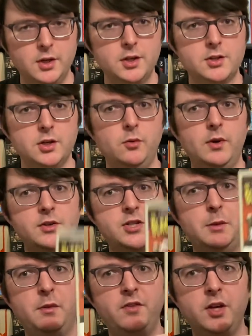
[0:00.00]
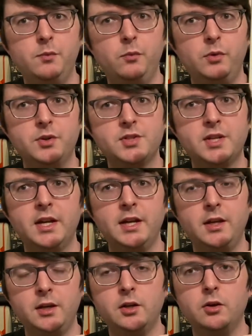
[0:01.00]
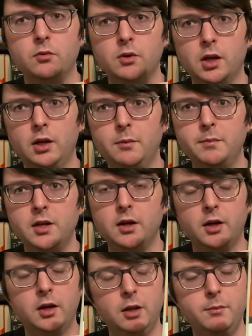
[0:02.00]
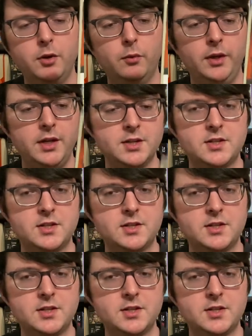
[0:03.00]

So while some of them will say, a Columbia release,